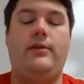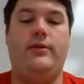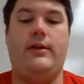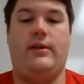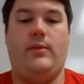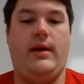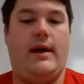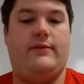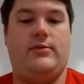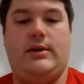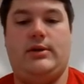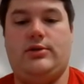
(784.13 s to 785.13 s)
thing that we have
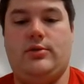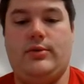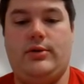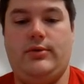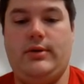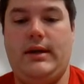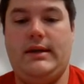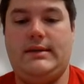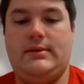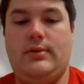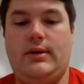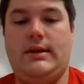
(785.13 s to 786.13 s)
to make sure that we're doing
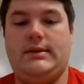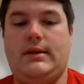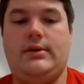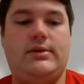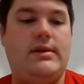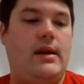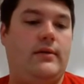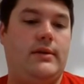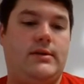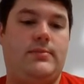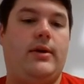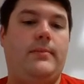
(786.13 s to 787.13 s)
is understanding
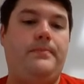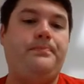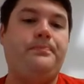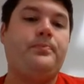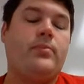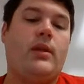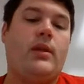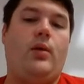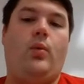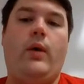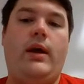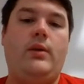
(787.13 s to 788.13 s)
this part.
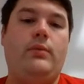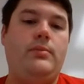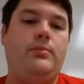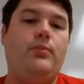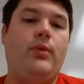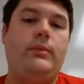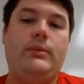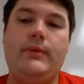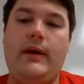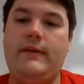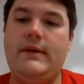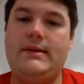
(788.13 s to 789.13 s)
When we
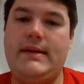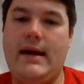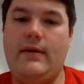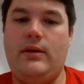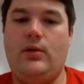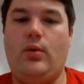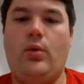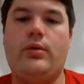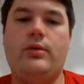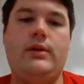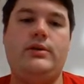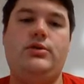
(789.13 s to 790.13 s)
write these down, the
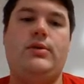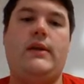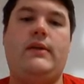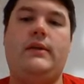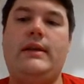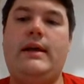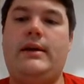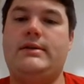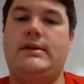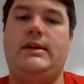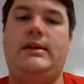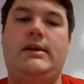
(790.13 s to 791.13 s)
order that you write the
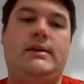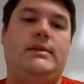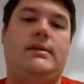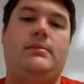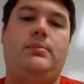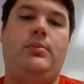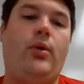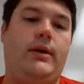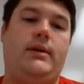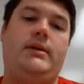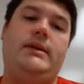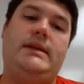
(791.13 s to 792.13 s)
letters in is
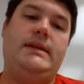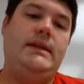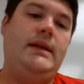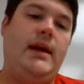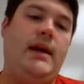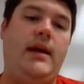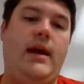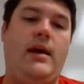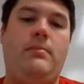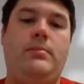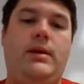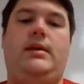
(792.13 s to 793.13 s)
important.
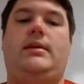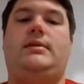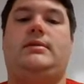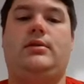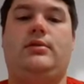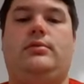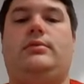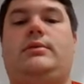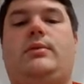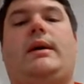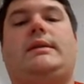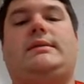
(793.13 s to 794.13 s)
CAMP is congruent
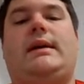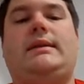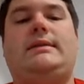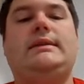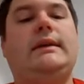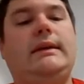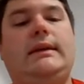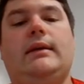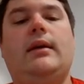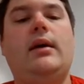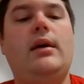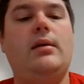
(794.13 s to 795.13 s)
to
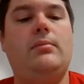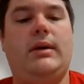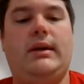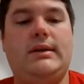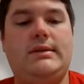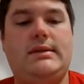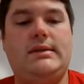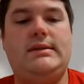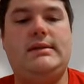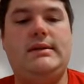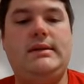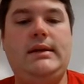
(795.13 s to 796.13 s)
SITE. Because the
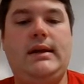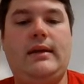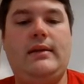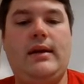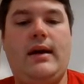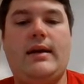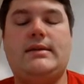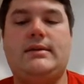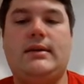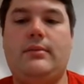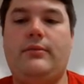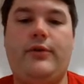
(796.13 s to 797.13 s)
C and the S
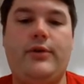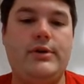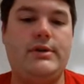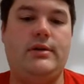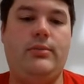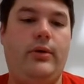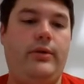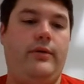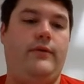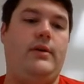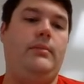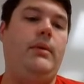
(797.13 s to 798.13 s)
come first in both
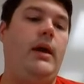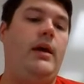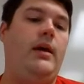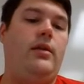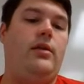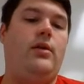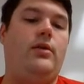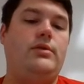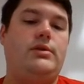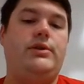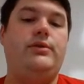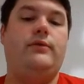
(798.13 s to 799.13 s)
of them,
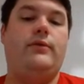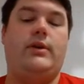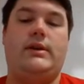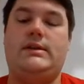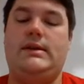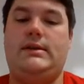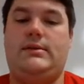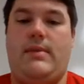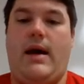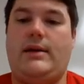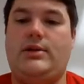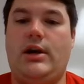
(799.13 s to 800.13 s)
those 2 vertices
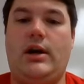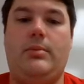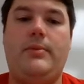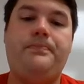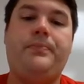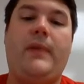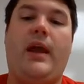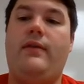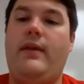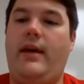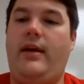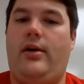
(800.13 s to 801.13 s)
match up,
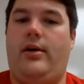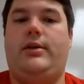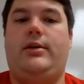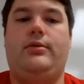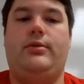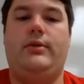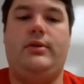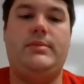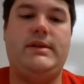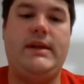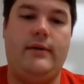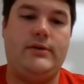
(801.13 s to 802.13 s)
and they are congruent
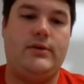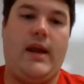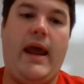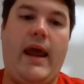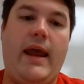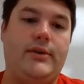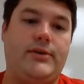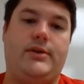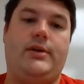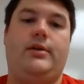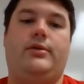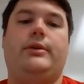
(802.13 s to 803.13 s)
themselves. Those angles are
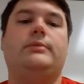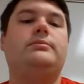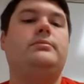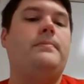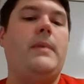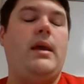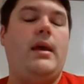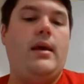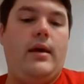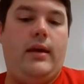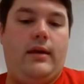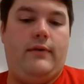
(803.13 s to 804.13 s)
congruent.
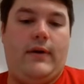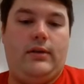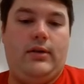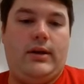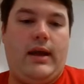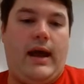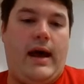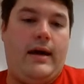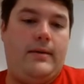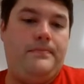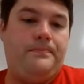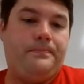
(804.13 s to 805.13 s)
If I look
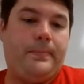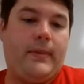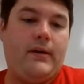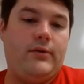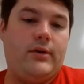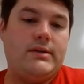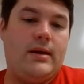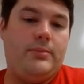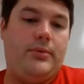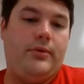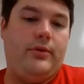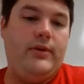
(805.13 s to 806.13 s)
at, for
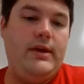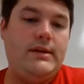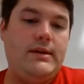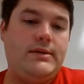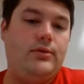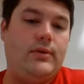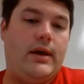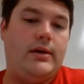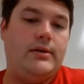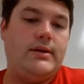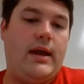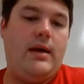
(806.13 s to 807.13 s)
example, these 2
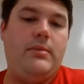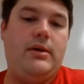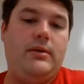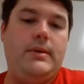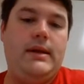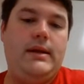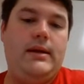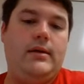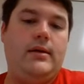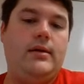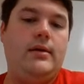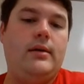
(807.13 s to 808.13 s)
letters, M and
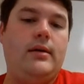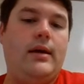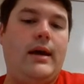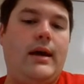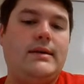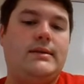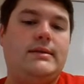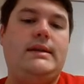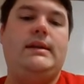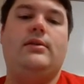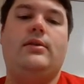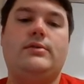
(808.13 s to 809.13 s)
P, S and
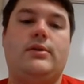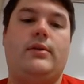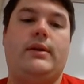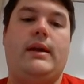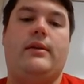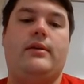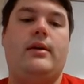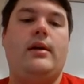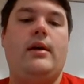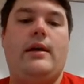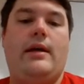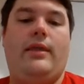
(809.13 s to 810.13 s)
T, those go together,
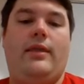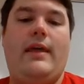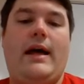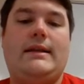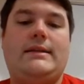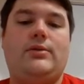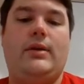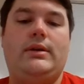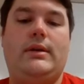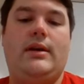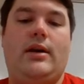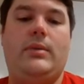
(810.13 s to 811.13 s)
that's going
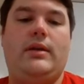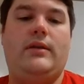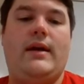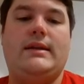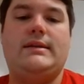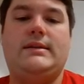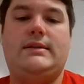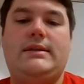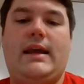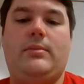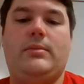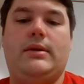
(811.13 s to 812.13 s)
to tell me that
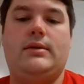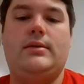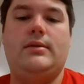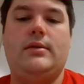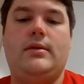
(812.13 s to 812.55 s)
segment